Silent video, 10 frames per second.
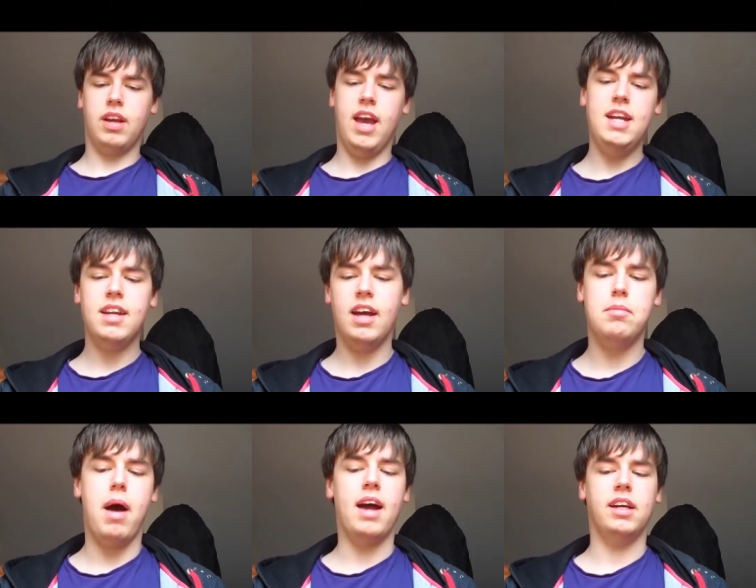eight
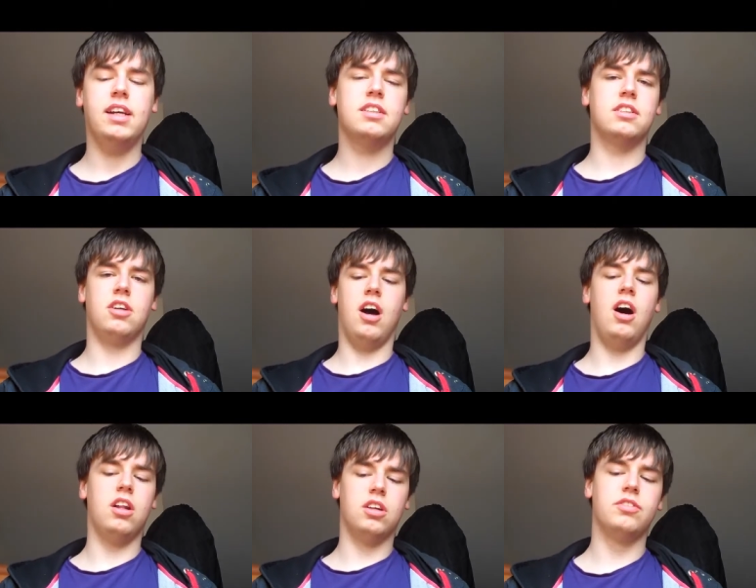animatics,
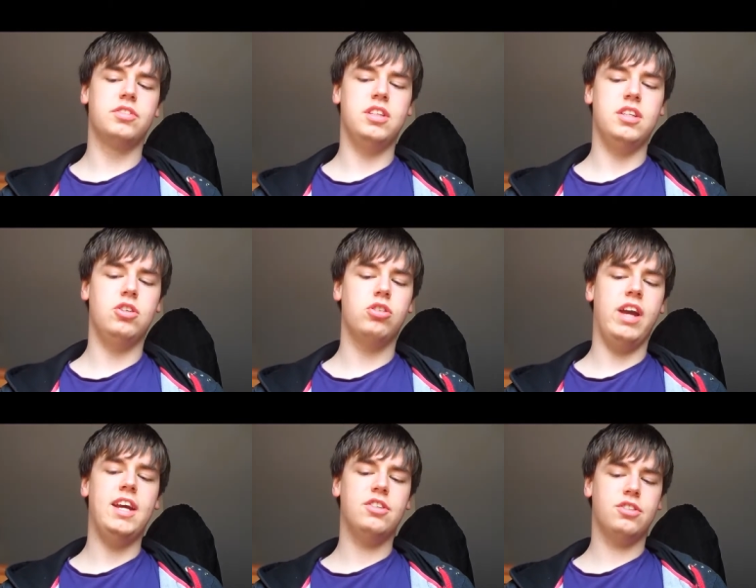all of the
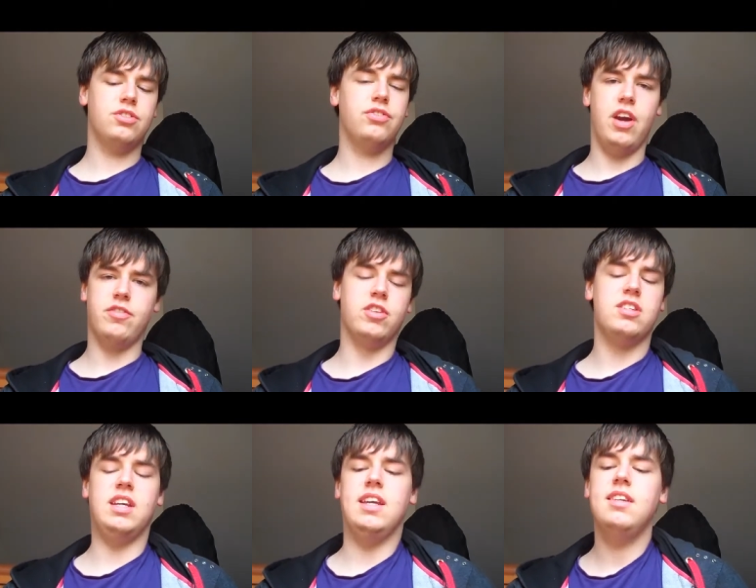creators' favourite
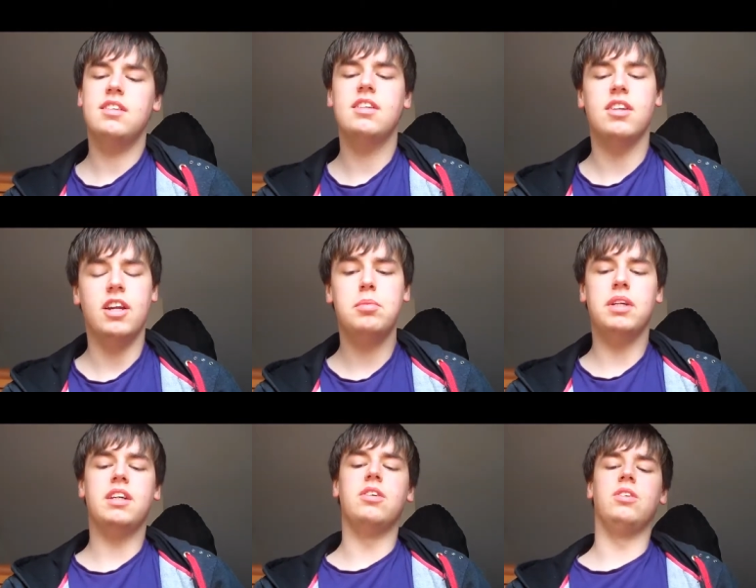scenes. So that's
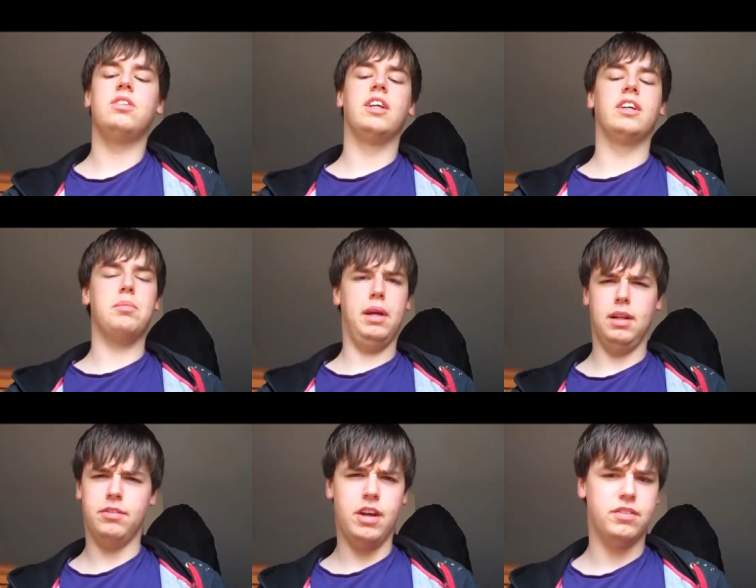pretty cool. They're going to pick
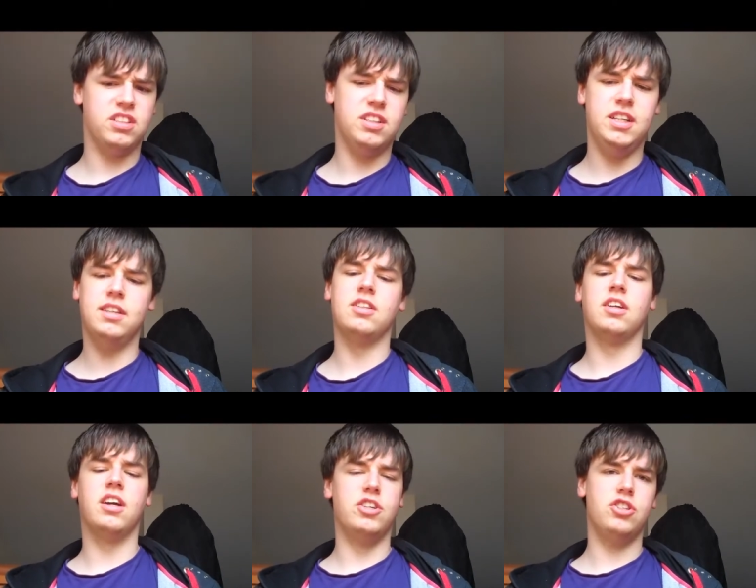their favourite scenes and
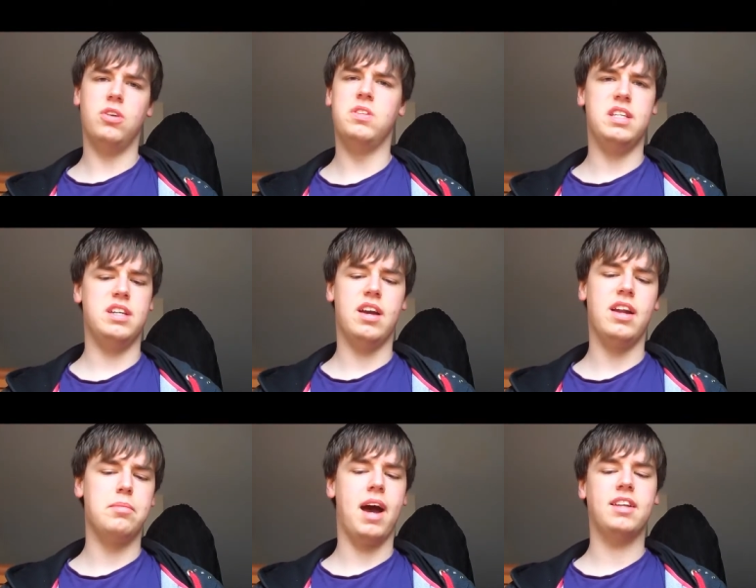kind of show the
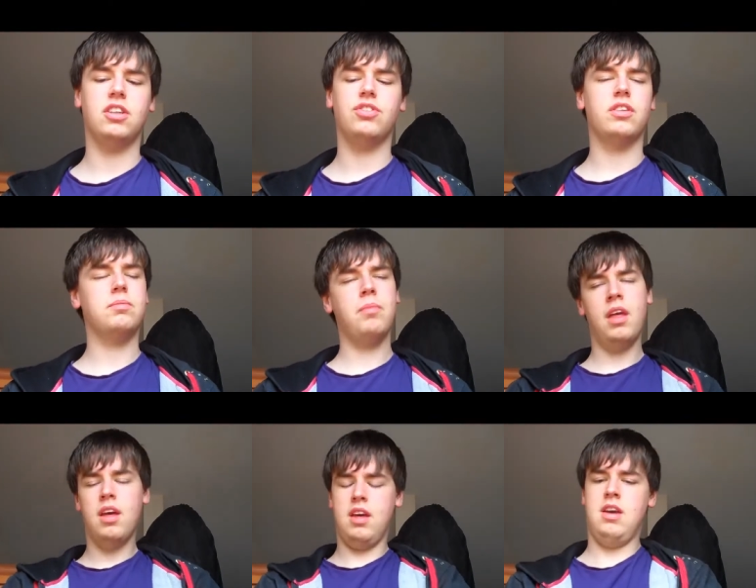animatics for them.
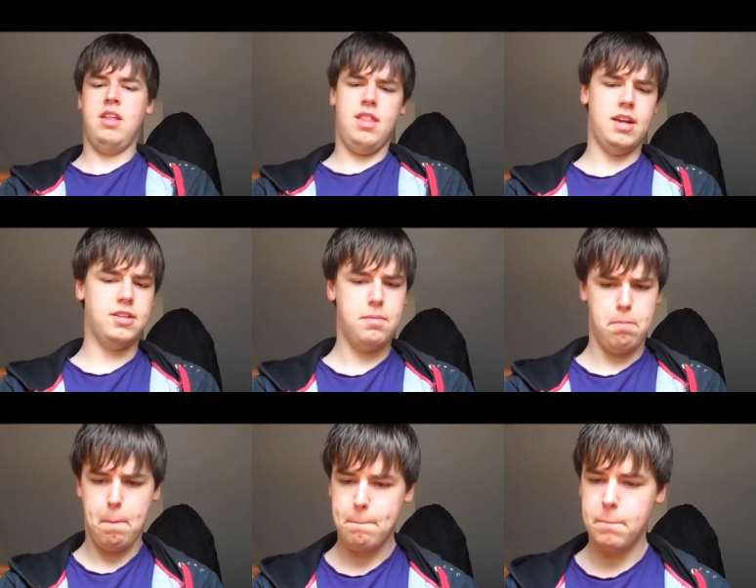That's
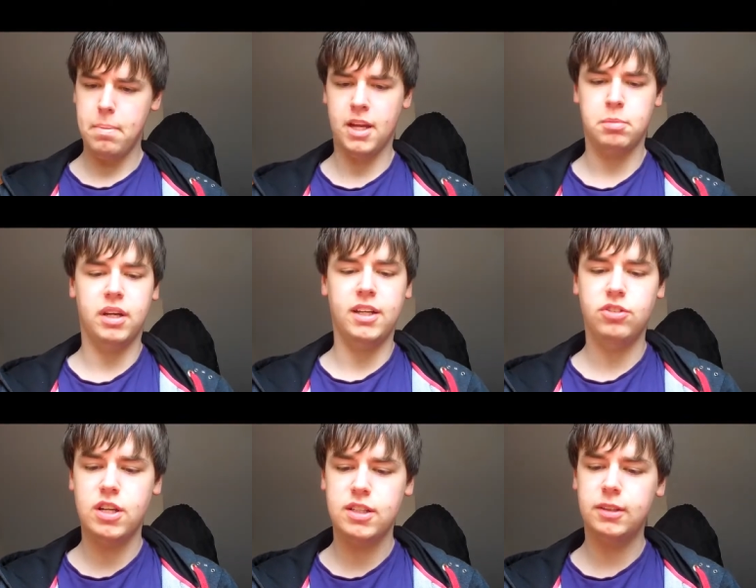that's pretty
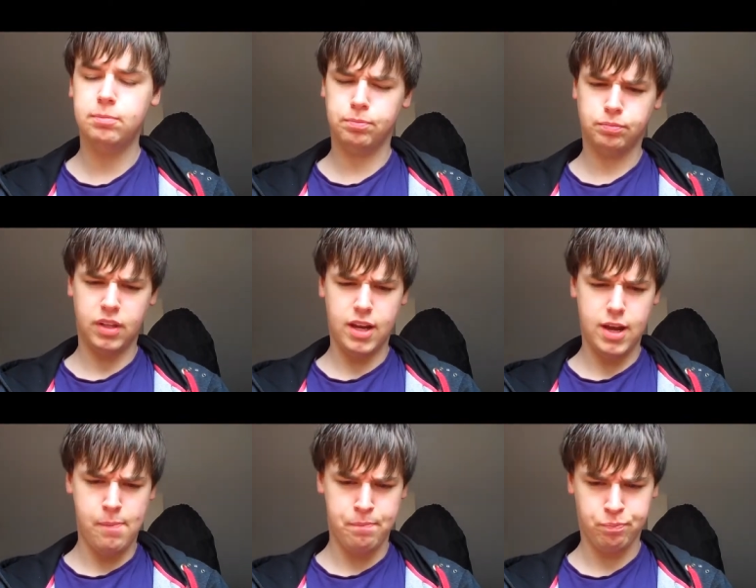interesting.
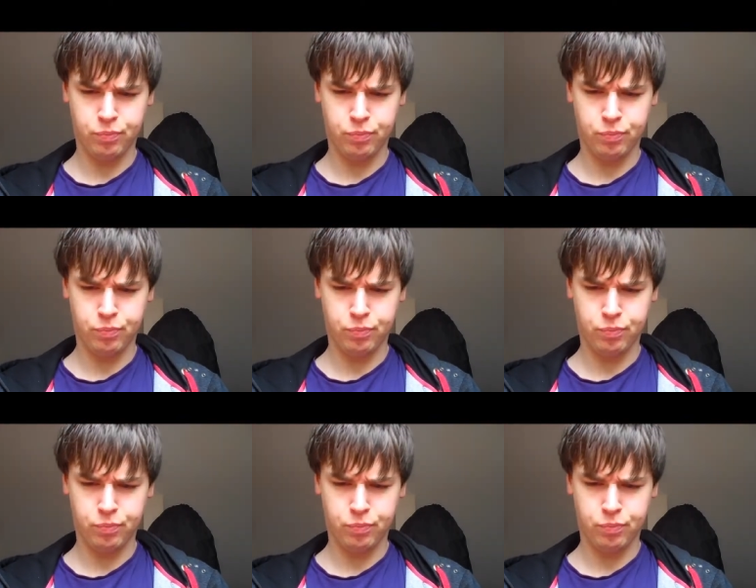Um,